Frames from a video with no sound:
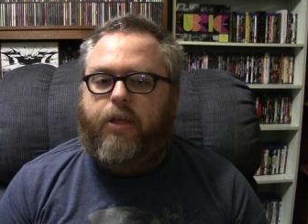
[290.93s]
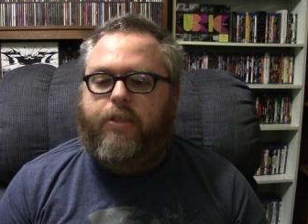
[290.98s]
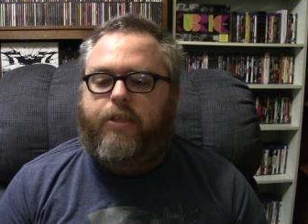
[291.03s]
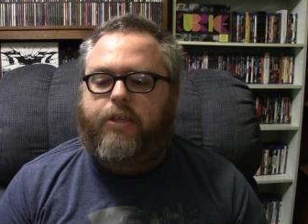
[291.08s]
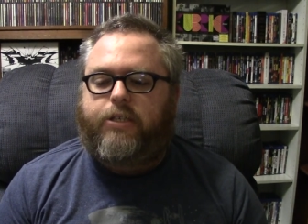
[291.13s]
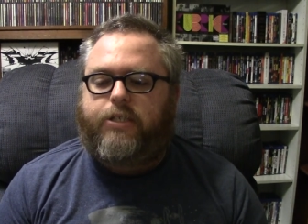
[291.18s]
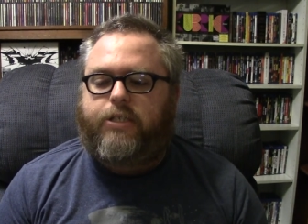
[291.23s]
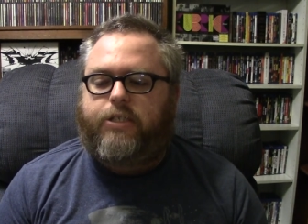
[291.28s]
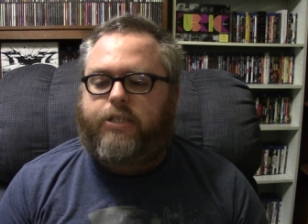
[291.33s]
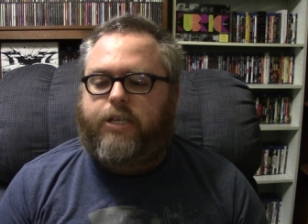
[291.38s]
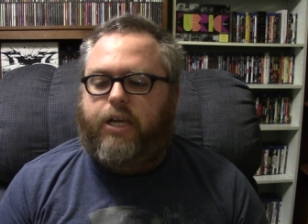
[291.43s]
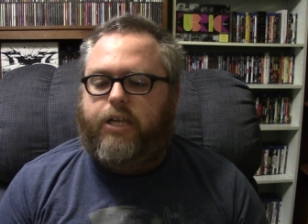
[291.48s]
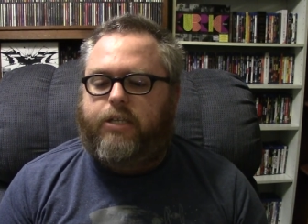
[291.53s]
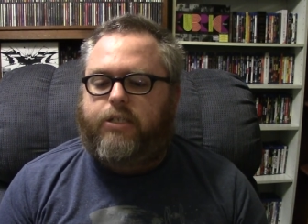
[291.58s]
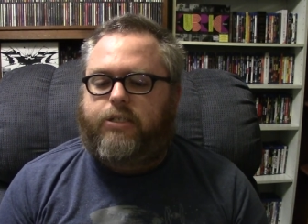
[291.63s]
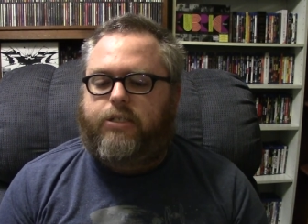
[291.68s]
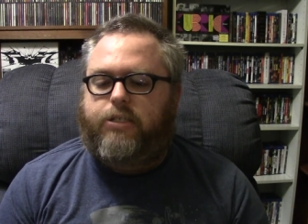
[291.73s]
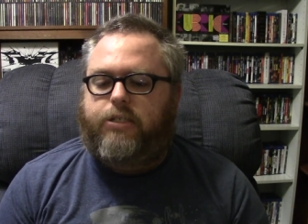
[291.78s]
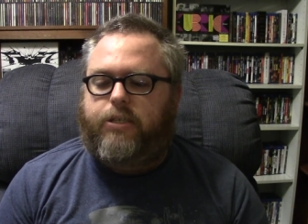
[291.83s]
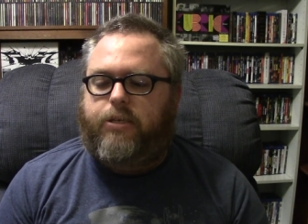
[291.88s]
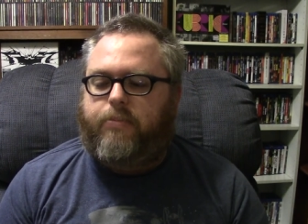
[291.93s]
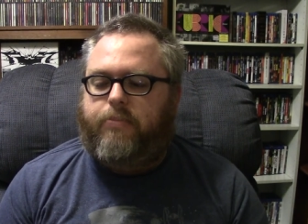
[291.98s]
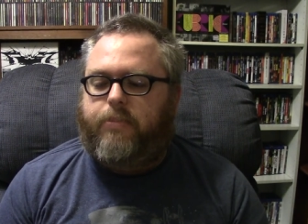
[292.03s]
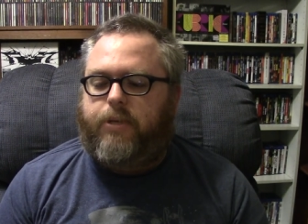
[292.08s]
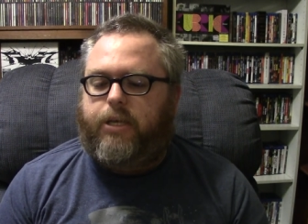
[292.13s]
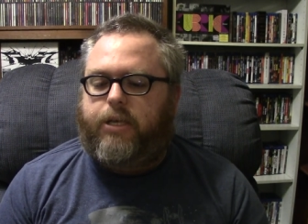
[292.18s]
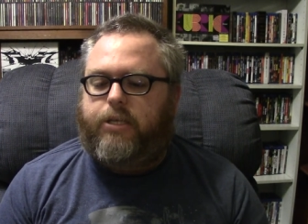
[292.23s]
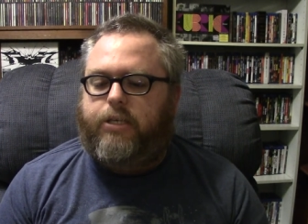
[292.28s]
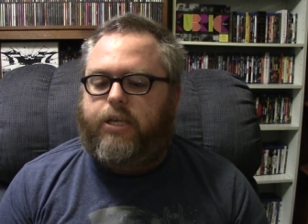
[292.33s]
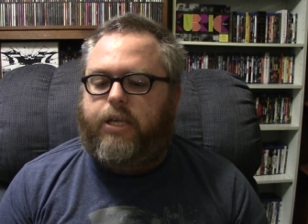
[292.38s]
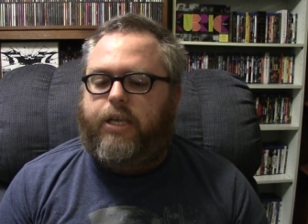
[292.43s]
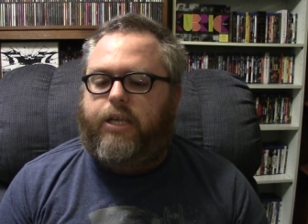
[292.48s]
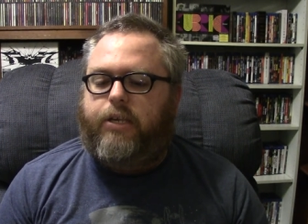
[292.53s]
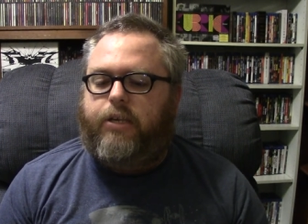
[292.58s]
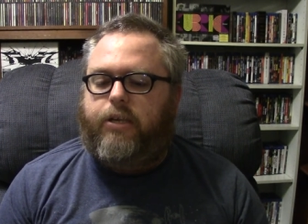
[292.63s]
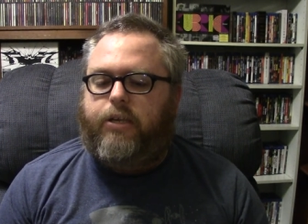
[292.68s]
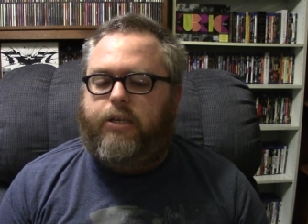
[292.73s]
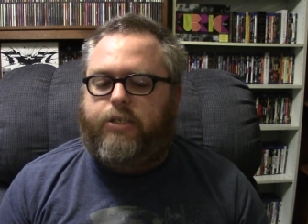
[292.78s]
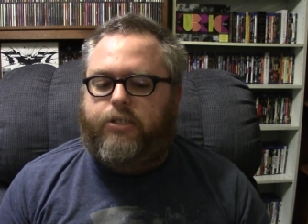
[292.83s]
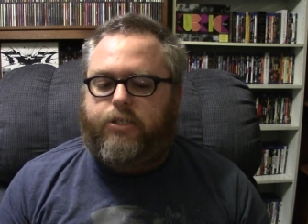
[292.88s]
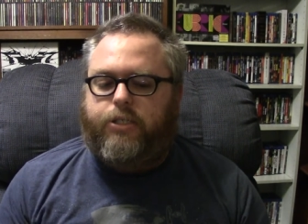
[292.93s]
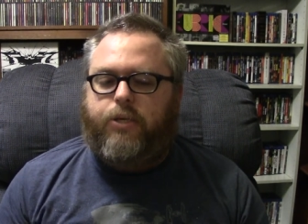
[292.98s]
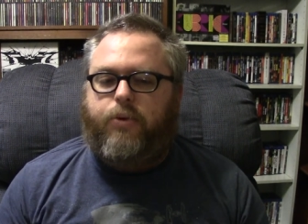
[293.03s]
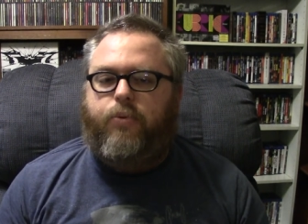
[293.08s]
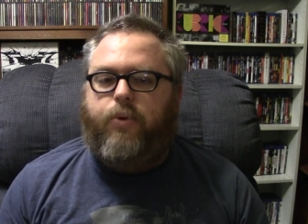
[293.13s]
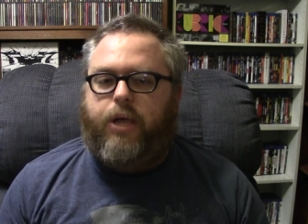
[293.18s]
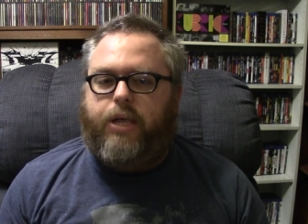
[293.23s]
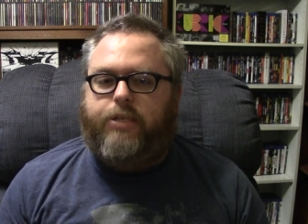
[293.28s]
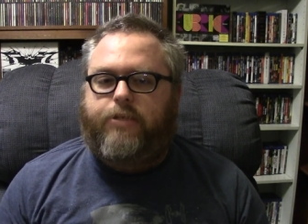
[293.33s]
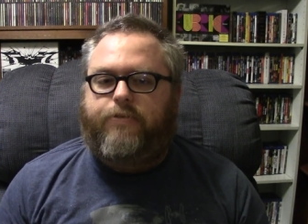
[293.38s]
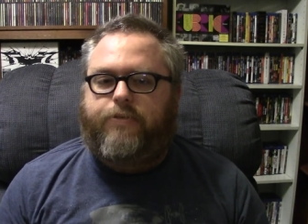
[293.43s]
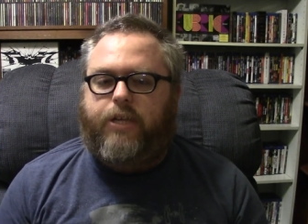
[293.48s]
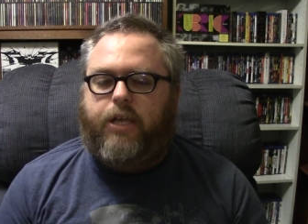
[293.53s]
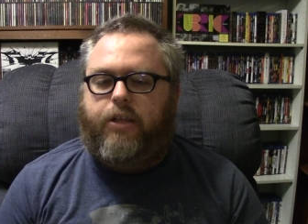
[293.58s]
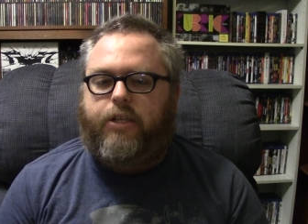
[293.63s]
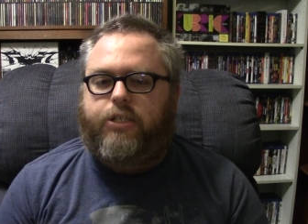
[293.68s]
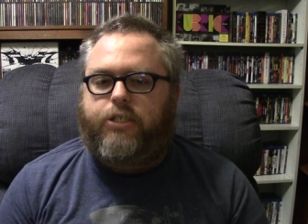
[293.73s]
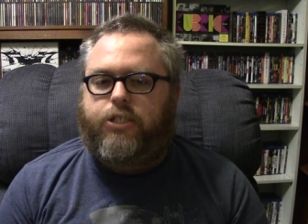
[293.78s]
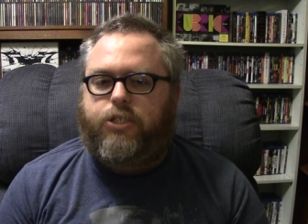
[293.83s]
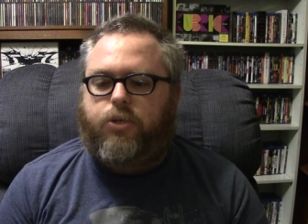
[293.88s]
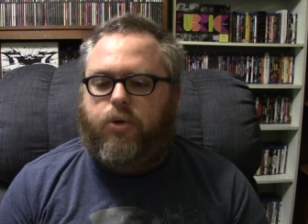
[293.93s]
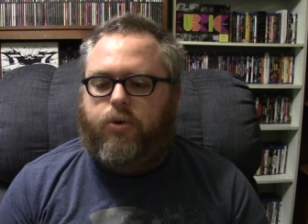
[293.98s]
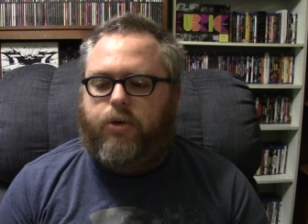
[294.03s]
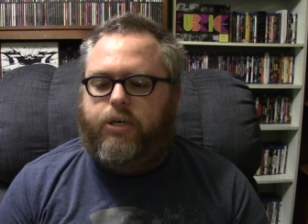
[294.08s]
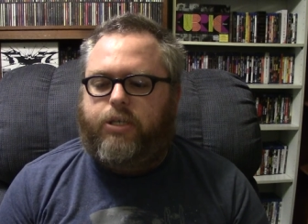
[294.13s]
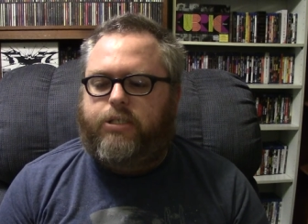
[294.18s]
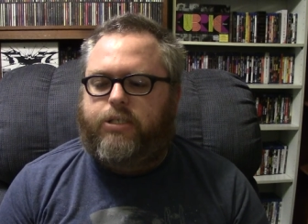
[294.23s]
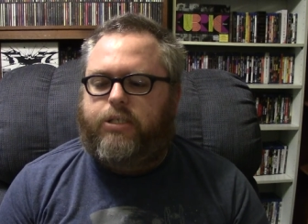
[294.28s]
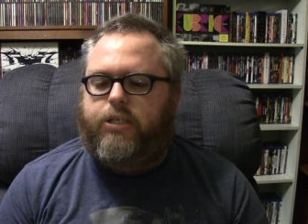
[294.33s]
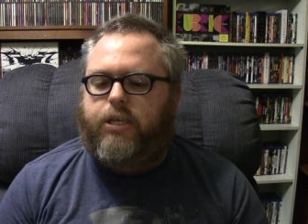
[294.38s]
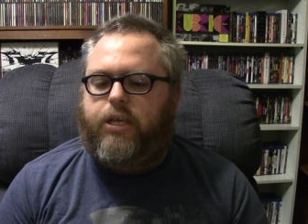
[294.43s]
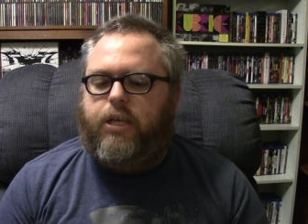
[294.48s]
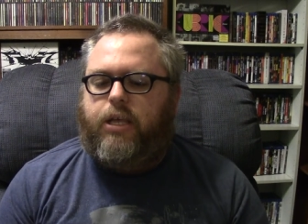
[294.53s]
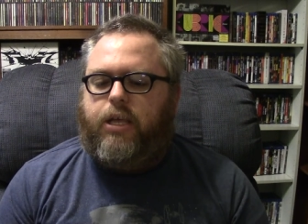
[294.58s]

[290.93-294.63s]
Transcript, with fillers: I think she's got some interesting ways of telling stories,